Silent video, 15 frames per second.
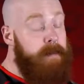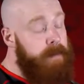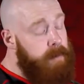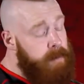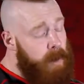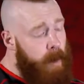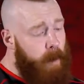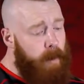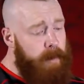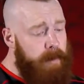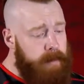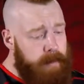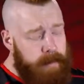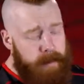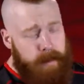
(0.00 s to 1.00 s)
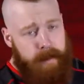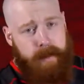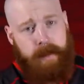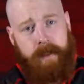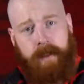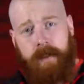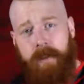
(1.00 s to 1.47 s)
So,
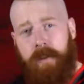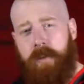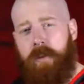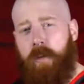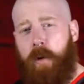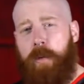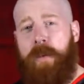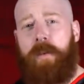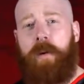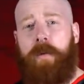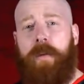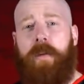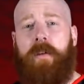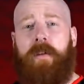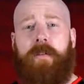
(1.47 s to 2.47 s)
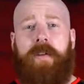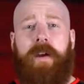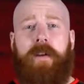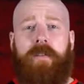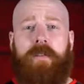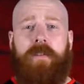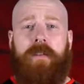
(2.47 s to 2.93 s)
WWE
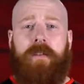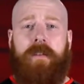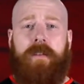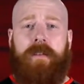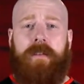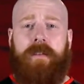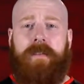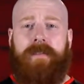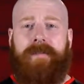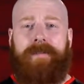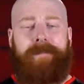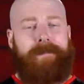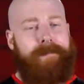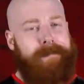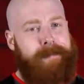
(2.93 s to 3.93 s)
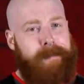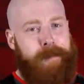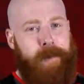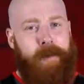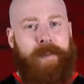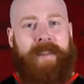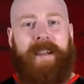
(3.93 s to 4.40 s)
Universe.
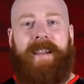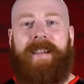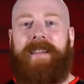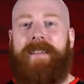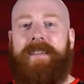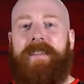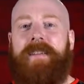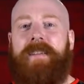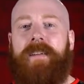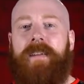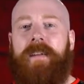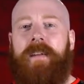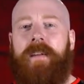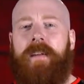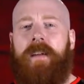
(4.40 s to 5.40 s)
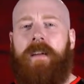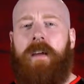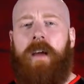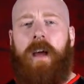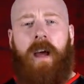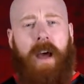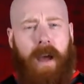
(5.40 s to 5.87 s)
New Zealand.
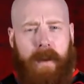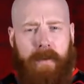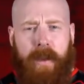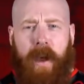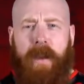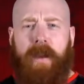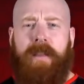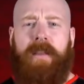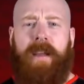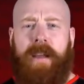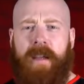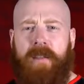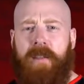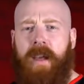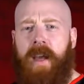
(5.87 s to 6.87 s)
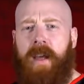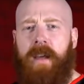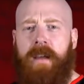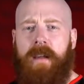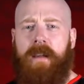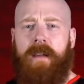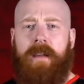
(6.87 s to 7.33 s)
Have you got your tickets yet?
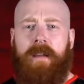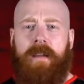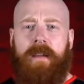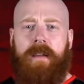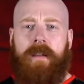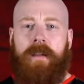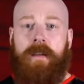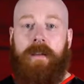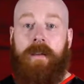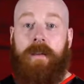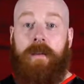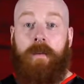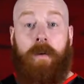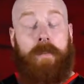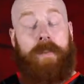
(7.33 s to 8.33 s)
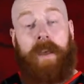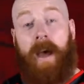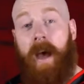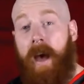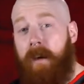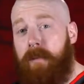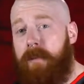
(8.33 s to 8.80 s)
Well, if you
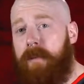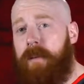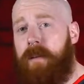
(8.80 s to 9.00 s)
have,